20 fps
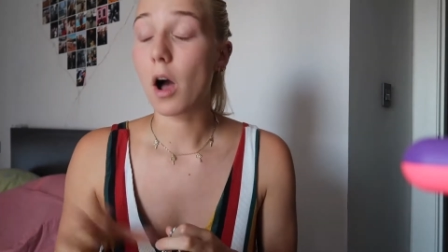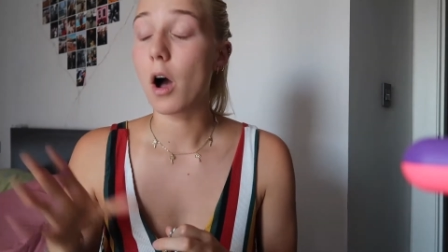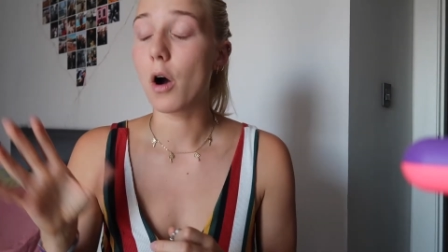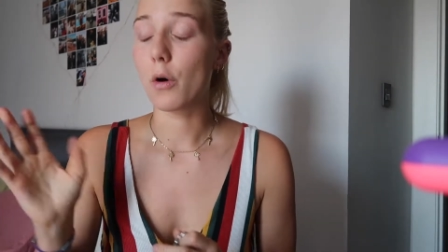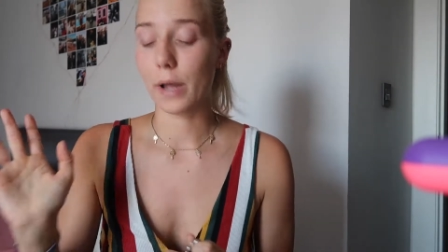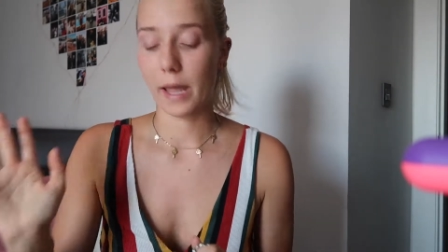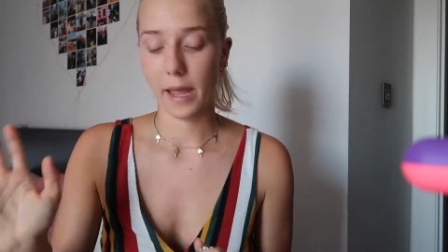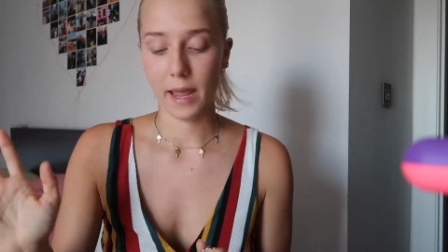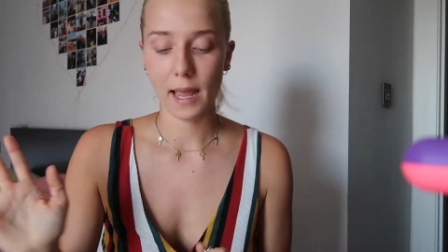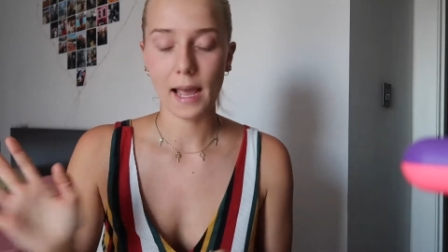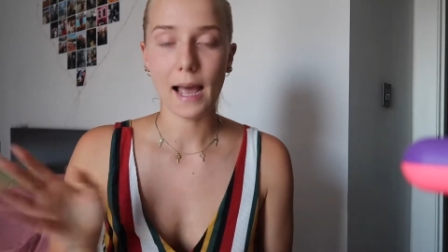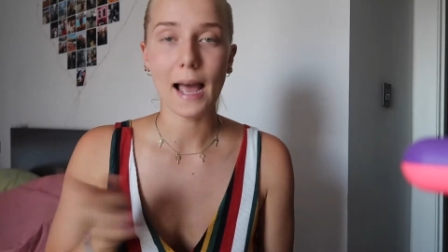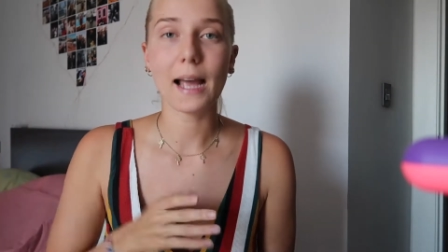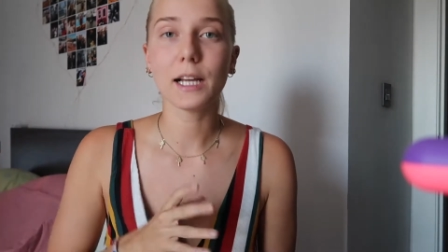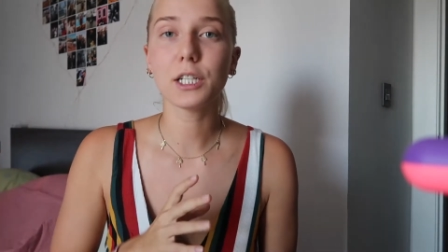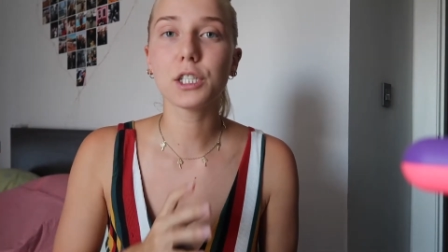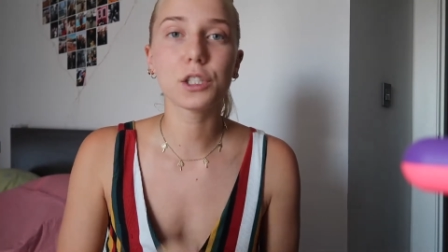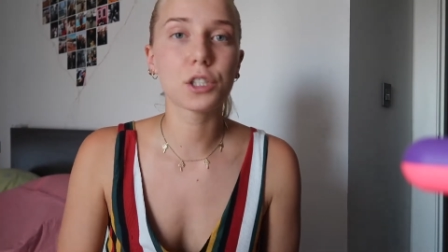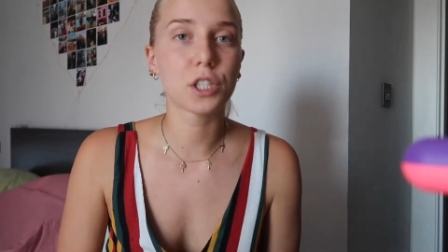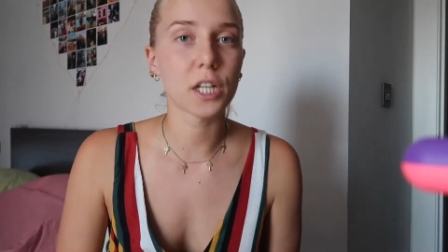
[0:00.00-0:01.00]
okay I
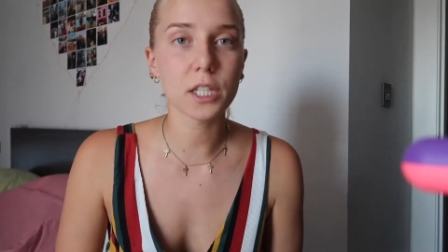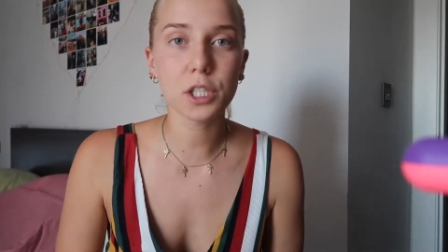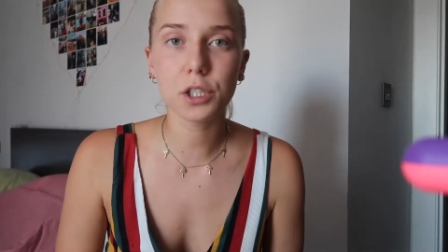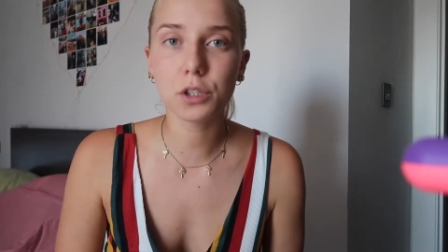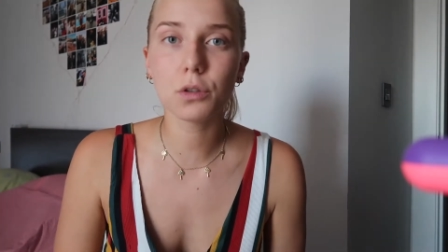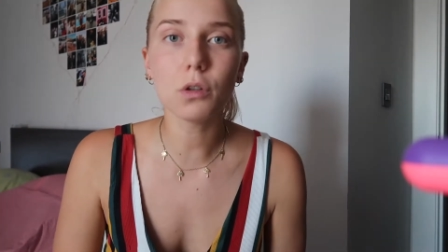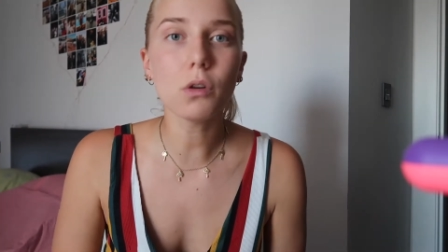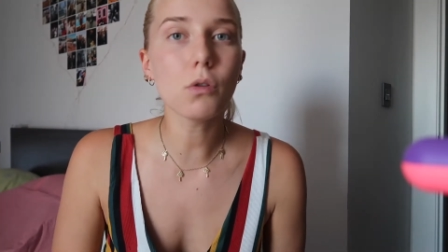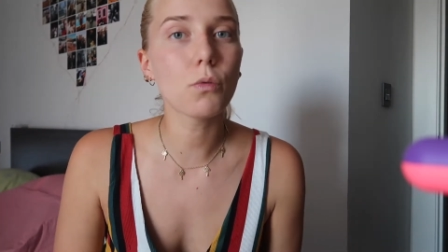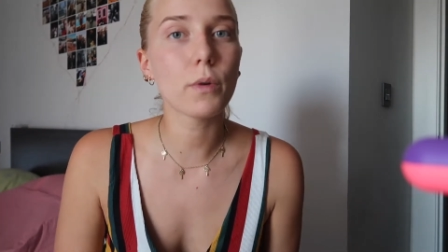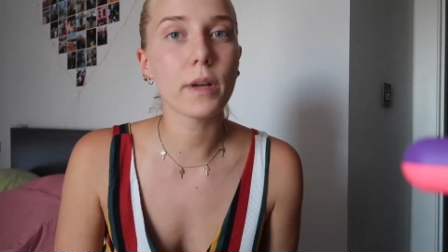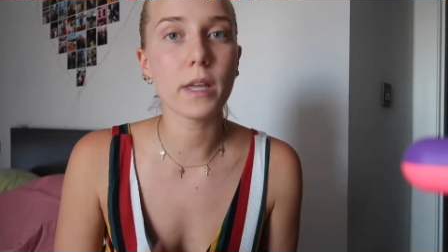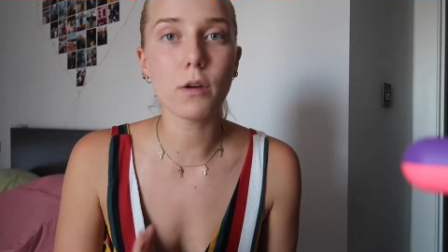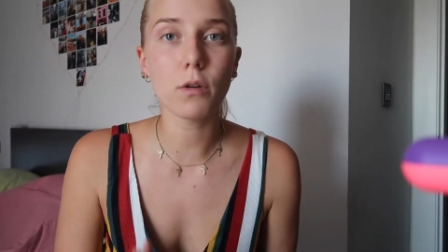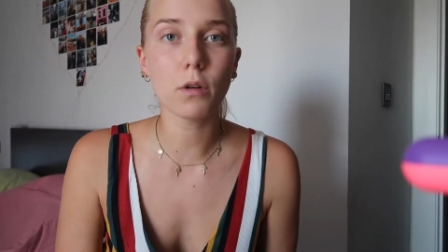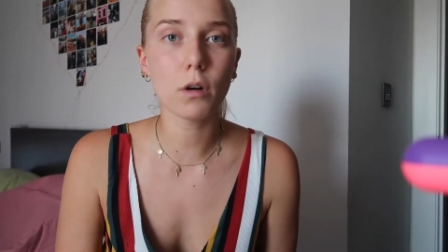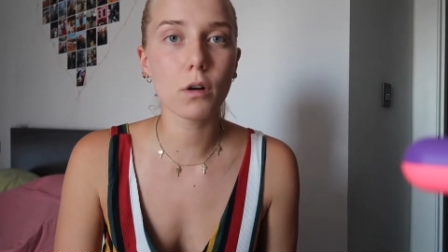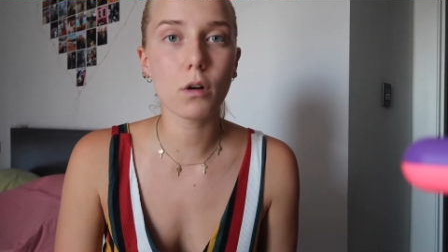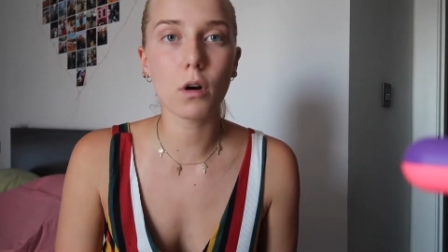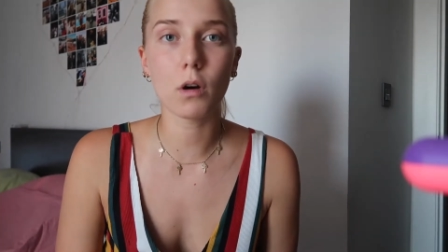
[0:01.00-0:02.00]
suggest you when
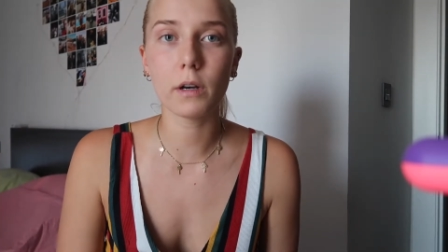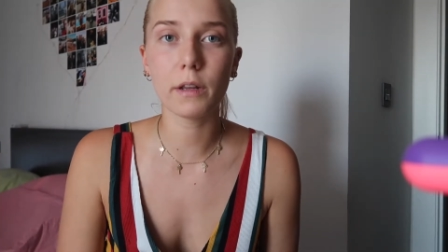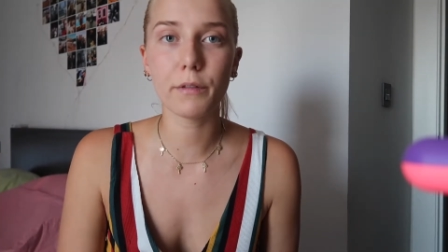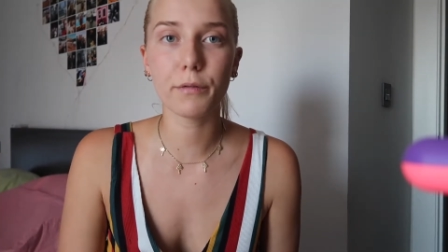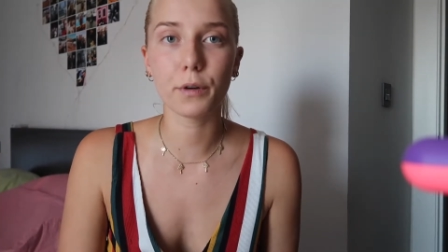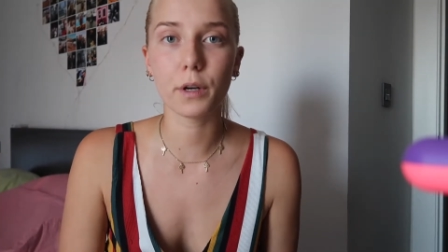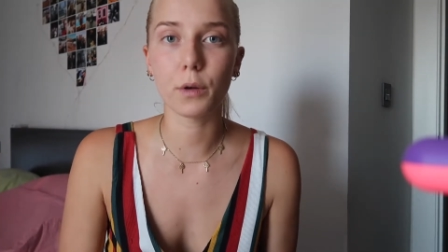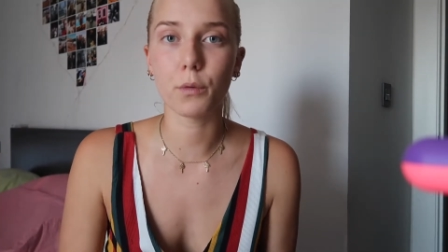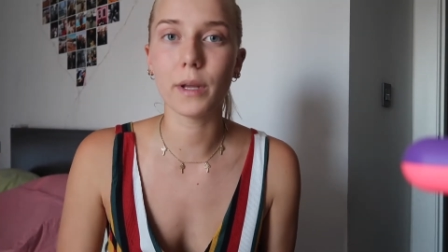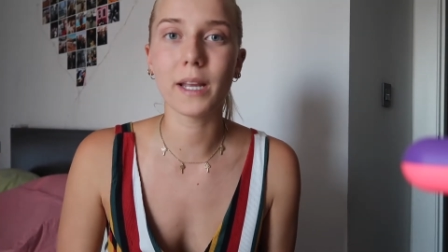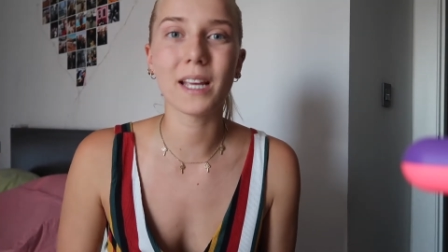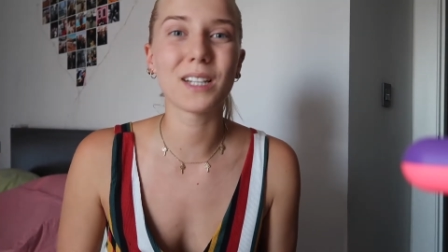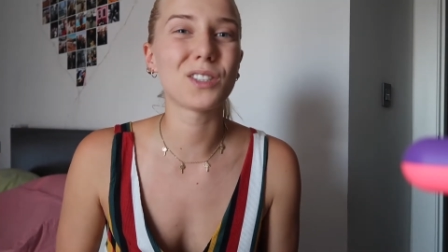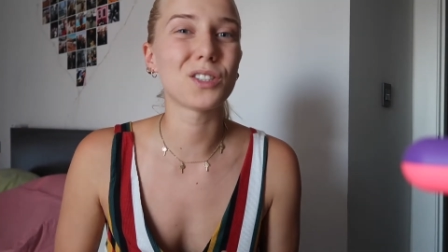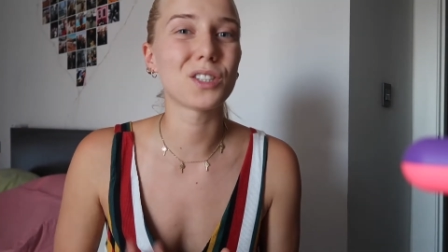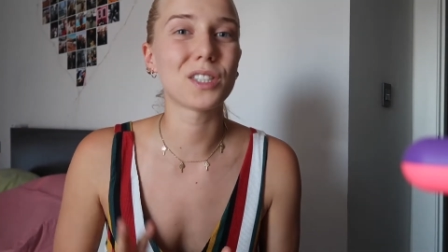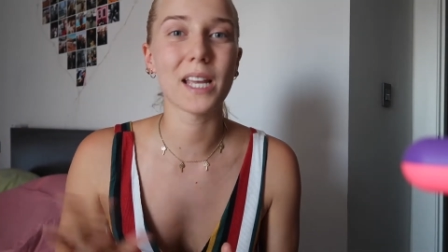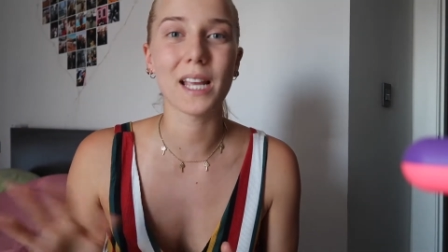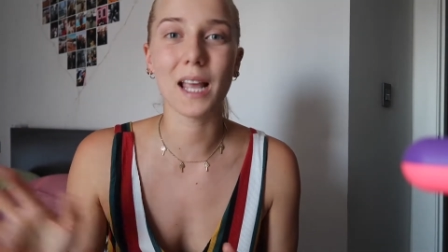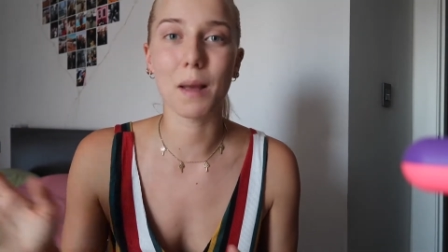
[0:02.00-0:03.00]
you go only for the weekends
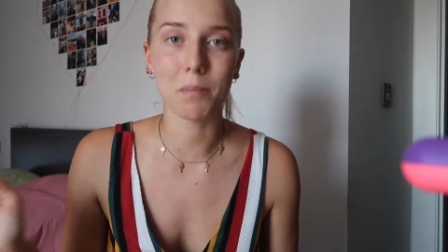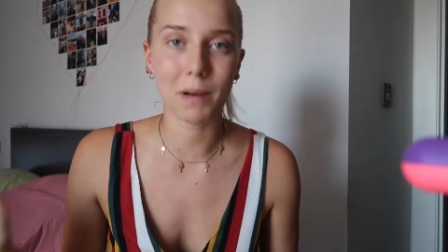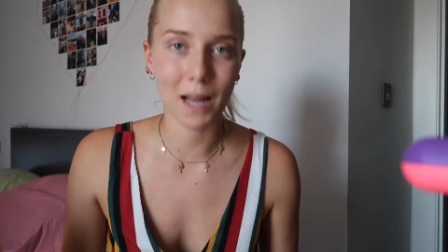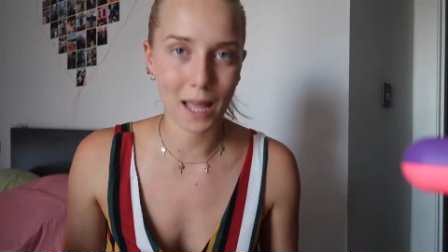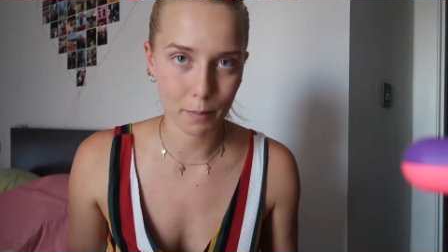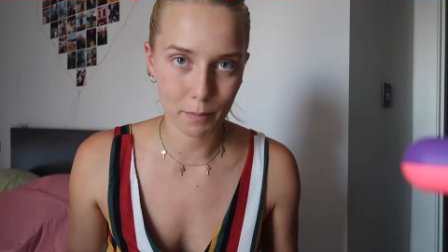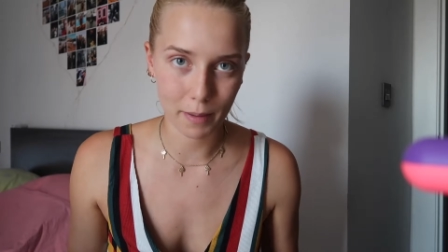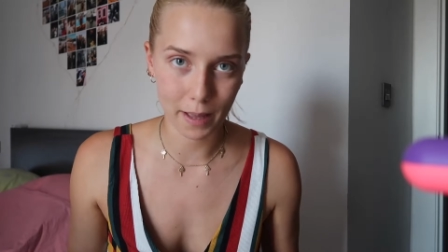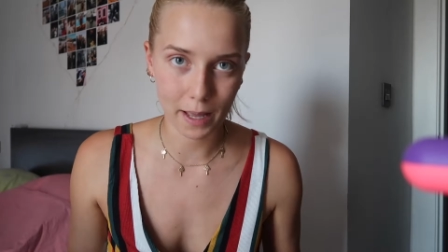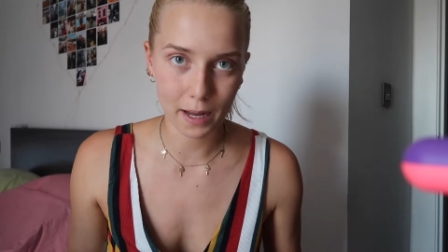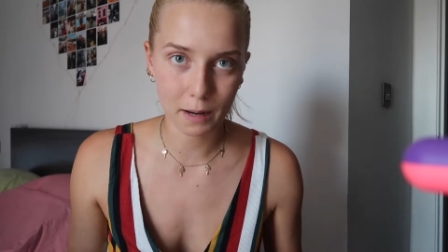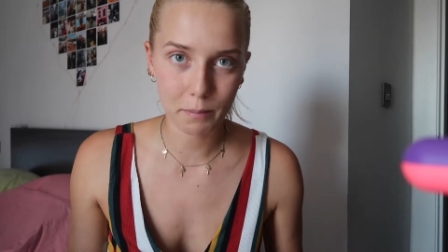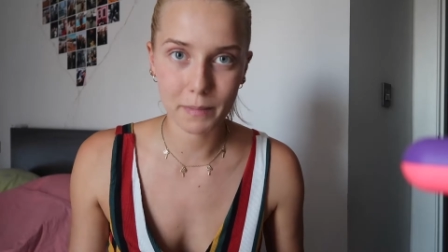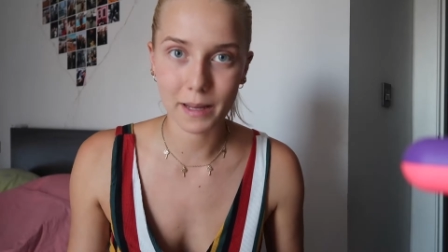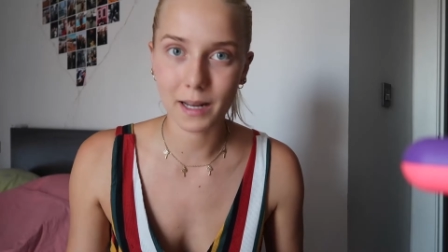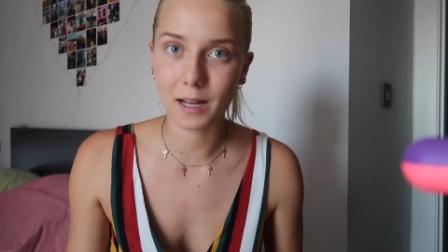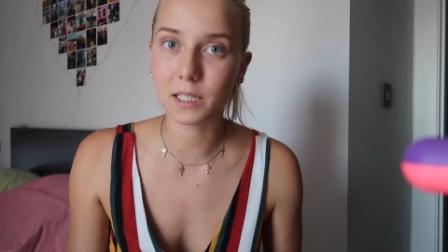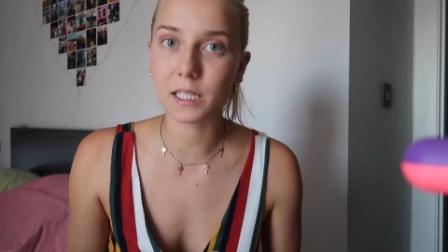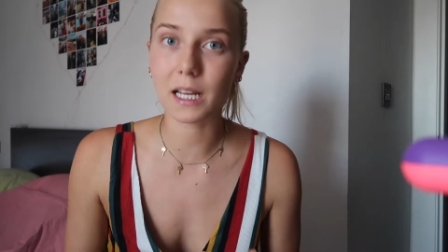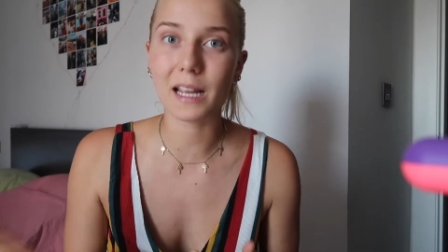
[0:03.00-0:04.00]
you take a black bag
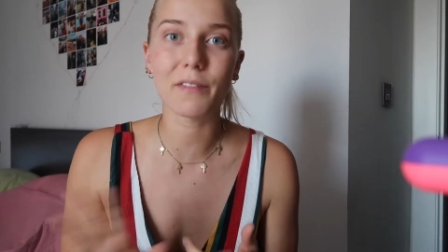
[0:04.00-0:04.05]
because